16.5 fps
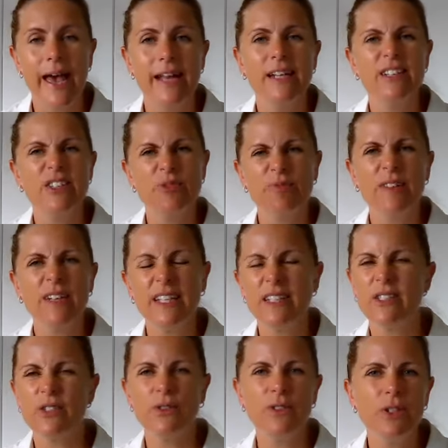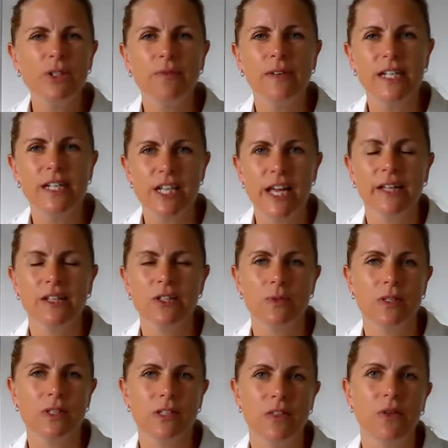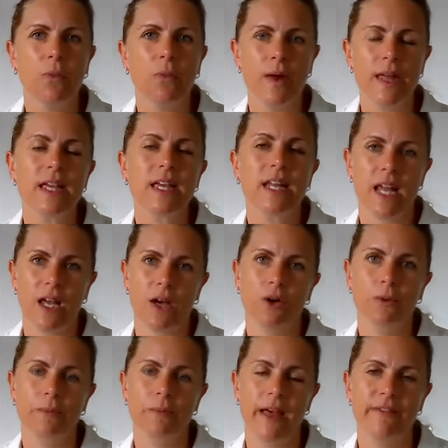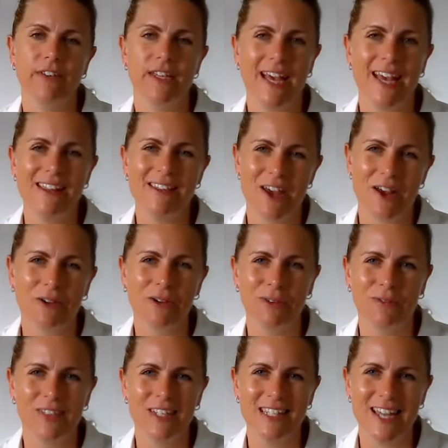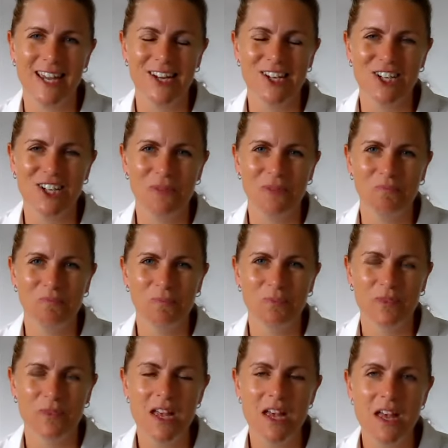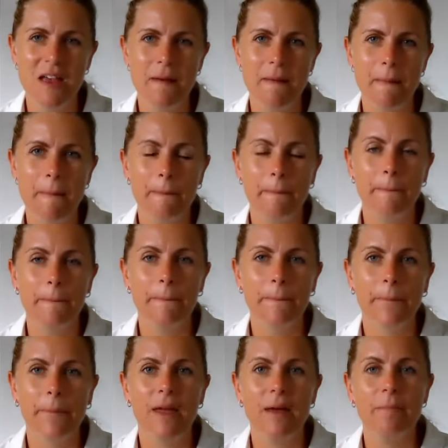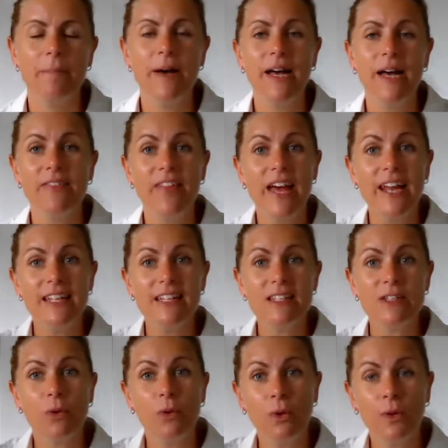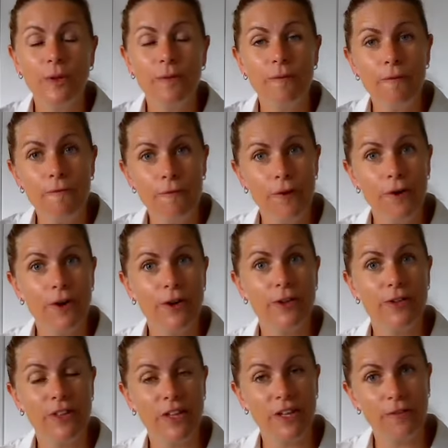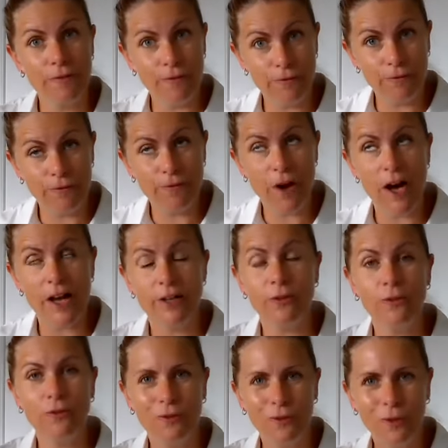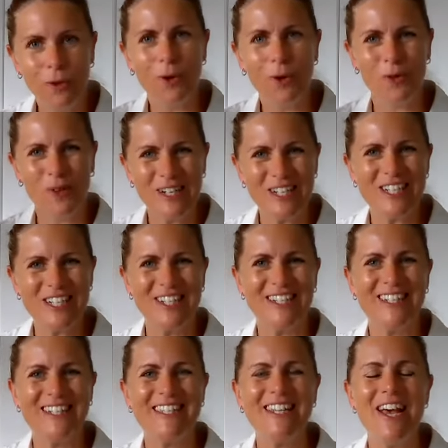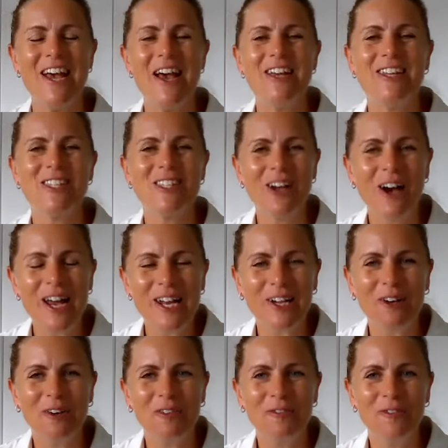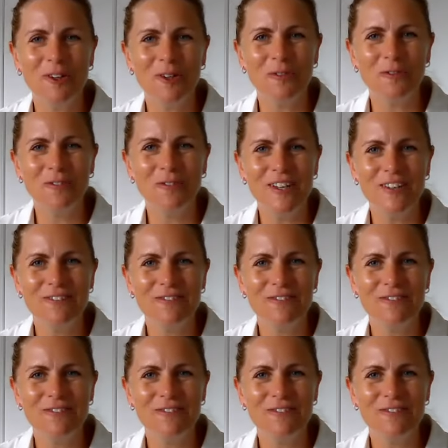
And it's good to reach out to us so that we can help navigate that conversation. But that is all of the final 4 questions. Signing off for your